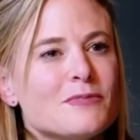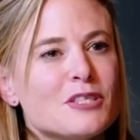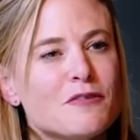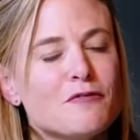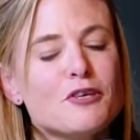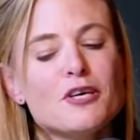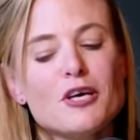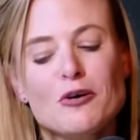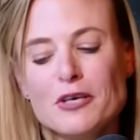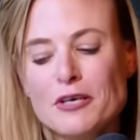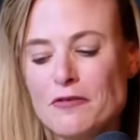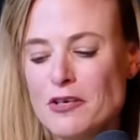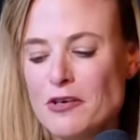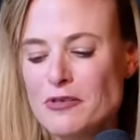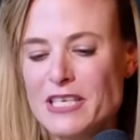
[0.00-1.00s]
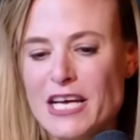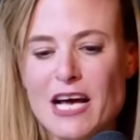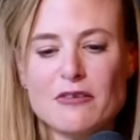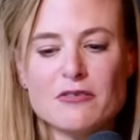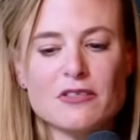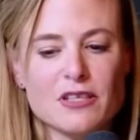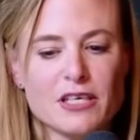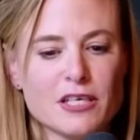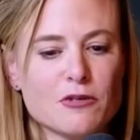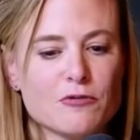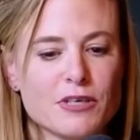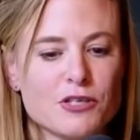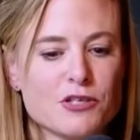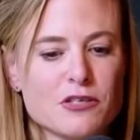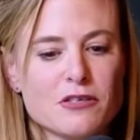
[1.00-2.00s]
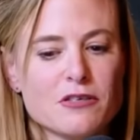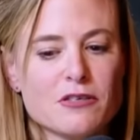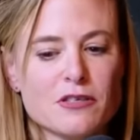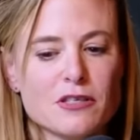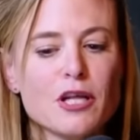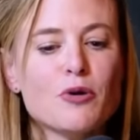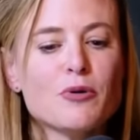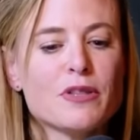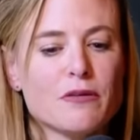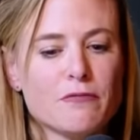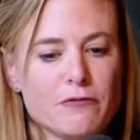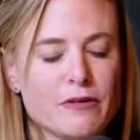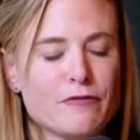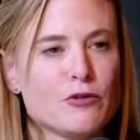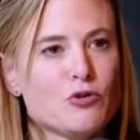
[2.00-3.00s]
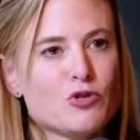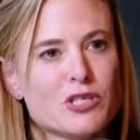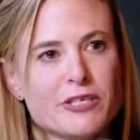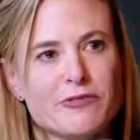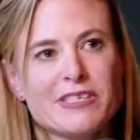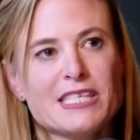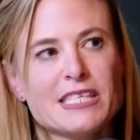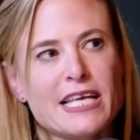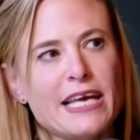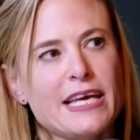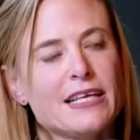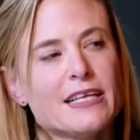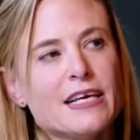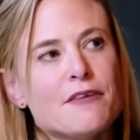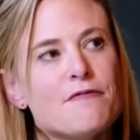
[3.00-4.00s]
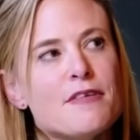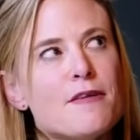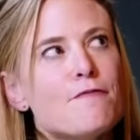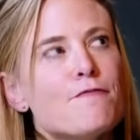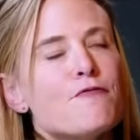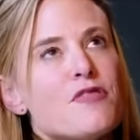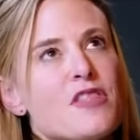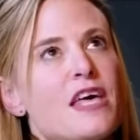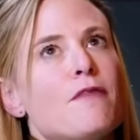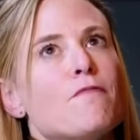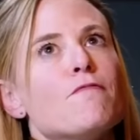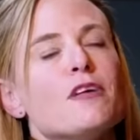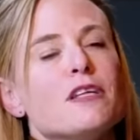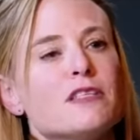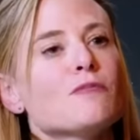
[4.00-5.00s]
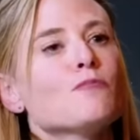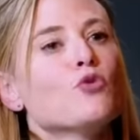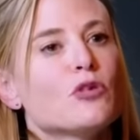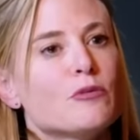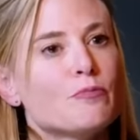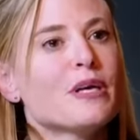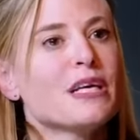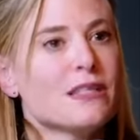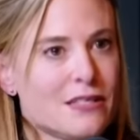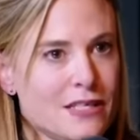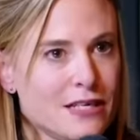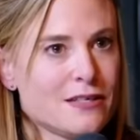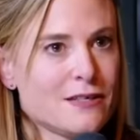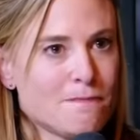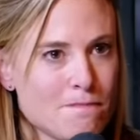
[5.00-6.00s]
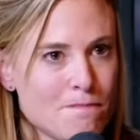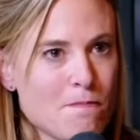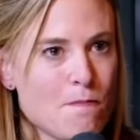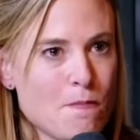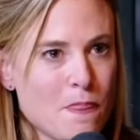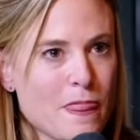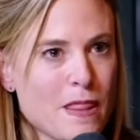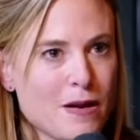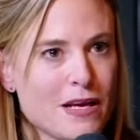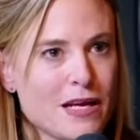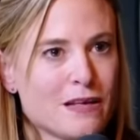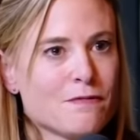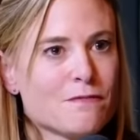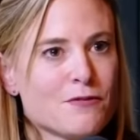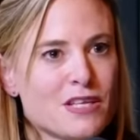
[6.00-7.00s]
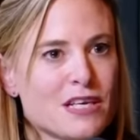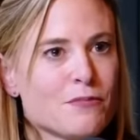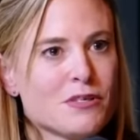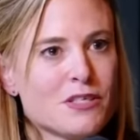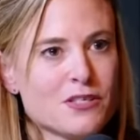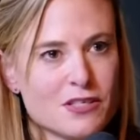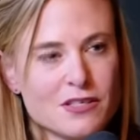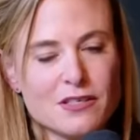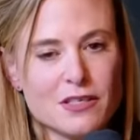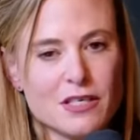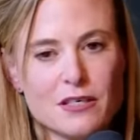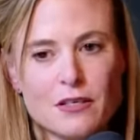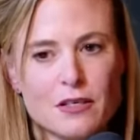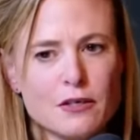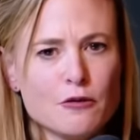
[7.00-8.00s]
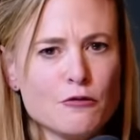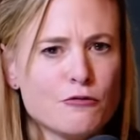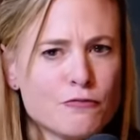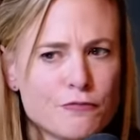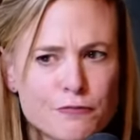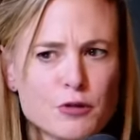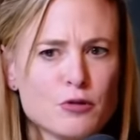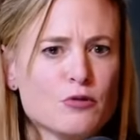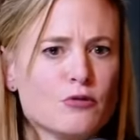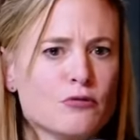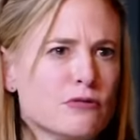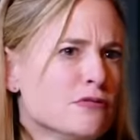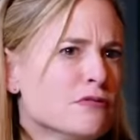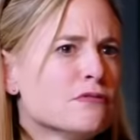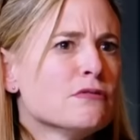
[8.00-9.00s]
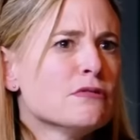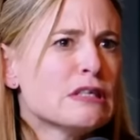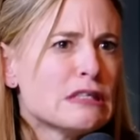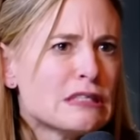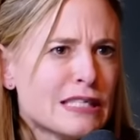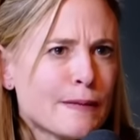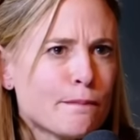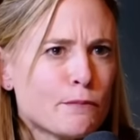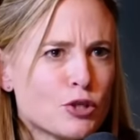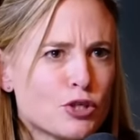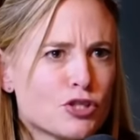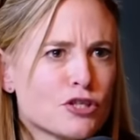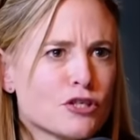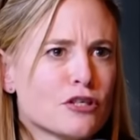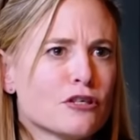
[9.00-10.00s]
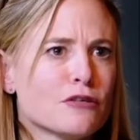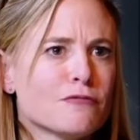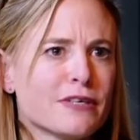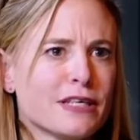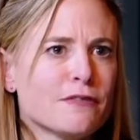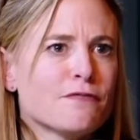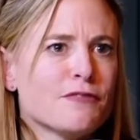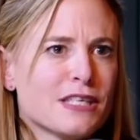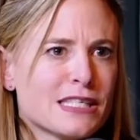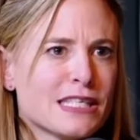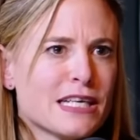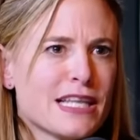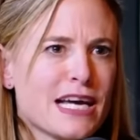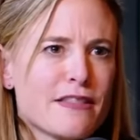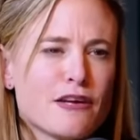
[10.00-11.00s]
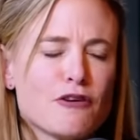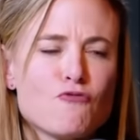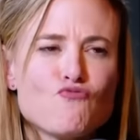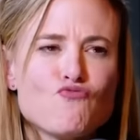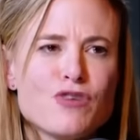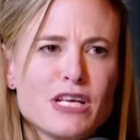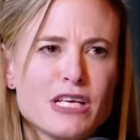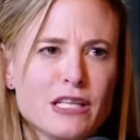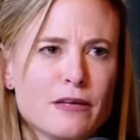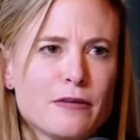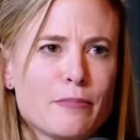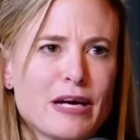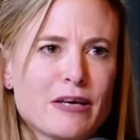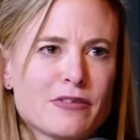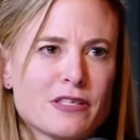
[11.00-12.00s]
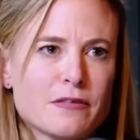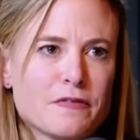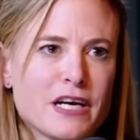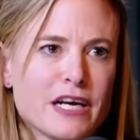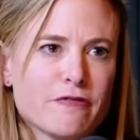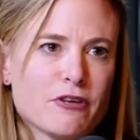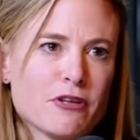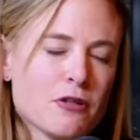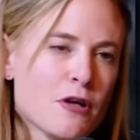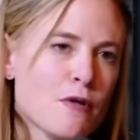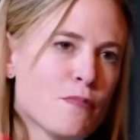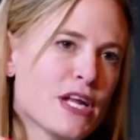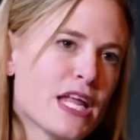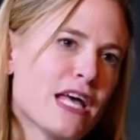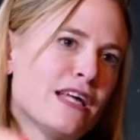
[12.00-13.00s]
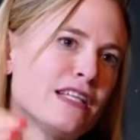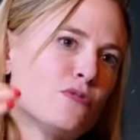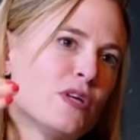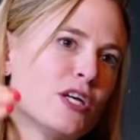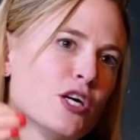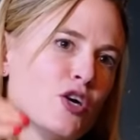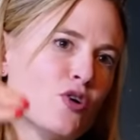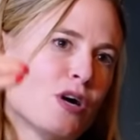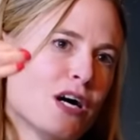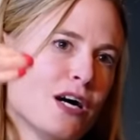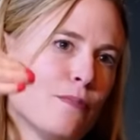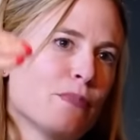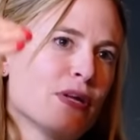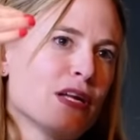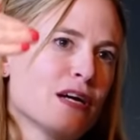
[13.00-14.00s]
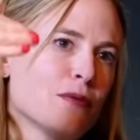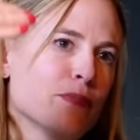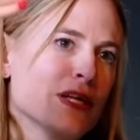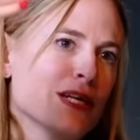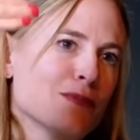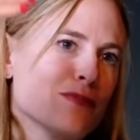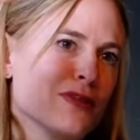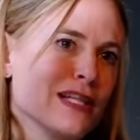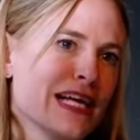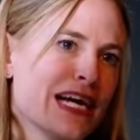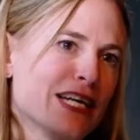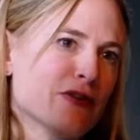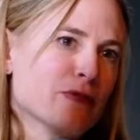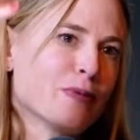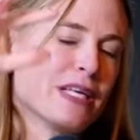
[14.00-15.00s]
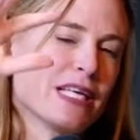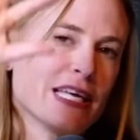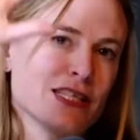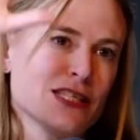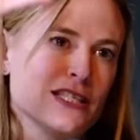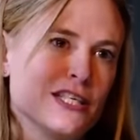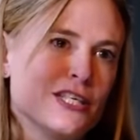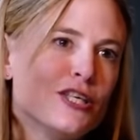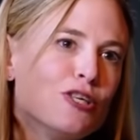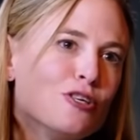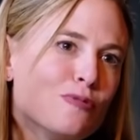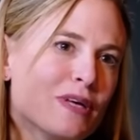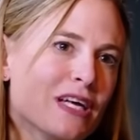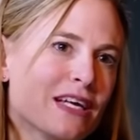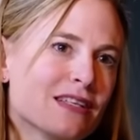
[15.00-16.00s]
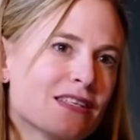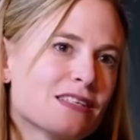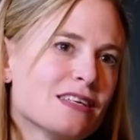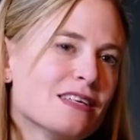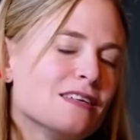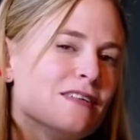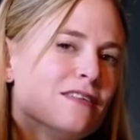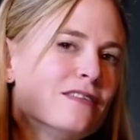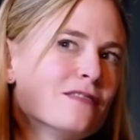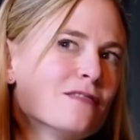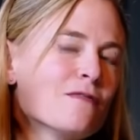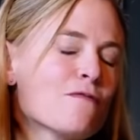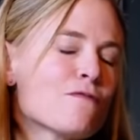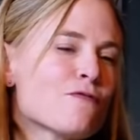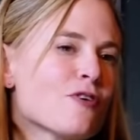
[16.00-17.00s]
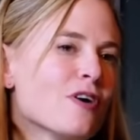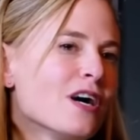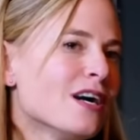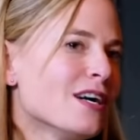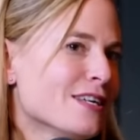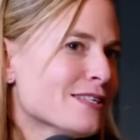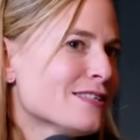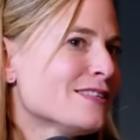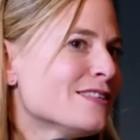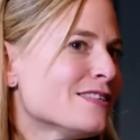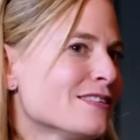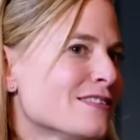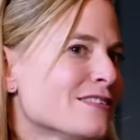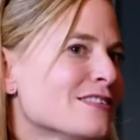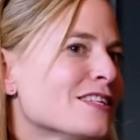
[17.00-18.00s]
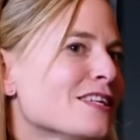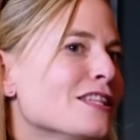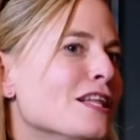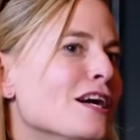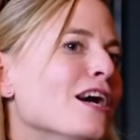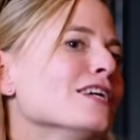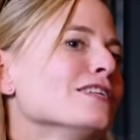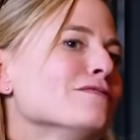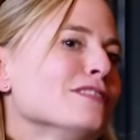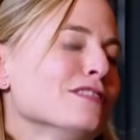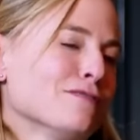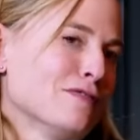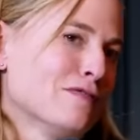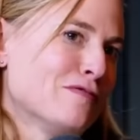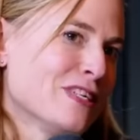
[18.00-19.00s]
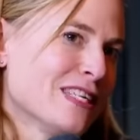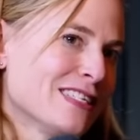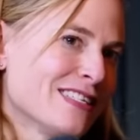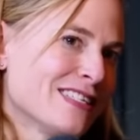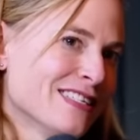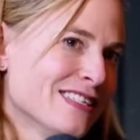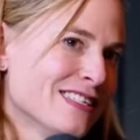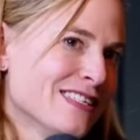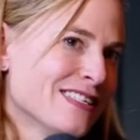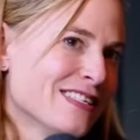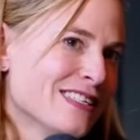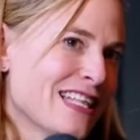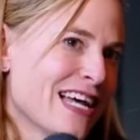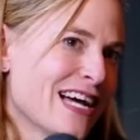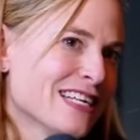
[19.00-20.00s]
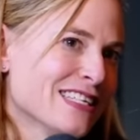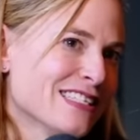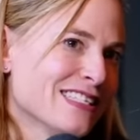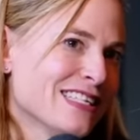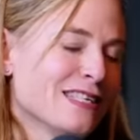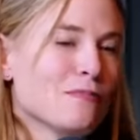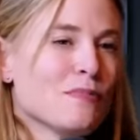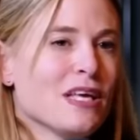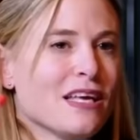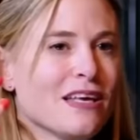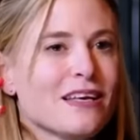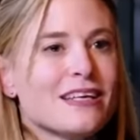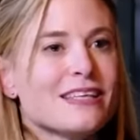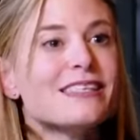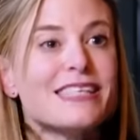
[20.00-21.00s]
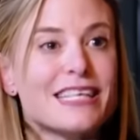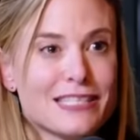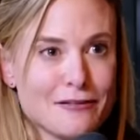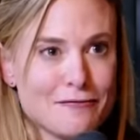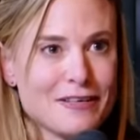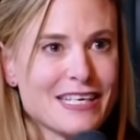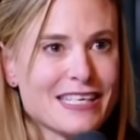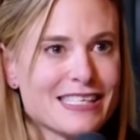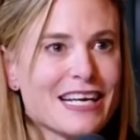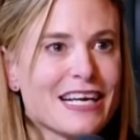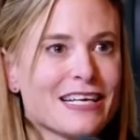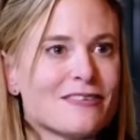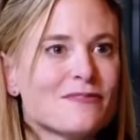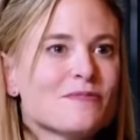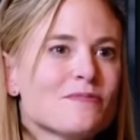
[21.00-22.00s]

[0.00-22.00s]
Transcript: So if you go down to like creatures low in the evolutionary scale, I think for them, things are more basic, right? For them, it's just like food, temperature, right? Things like that are really about survival. But as we go up and up and up the ladder and we get to humans, for us, there's a lot of different things that can be incentivizing.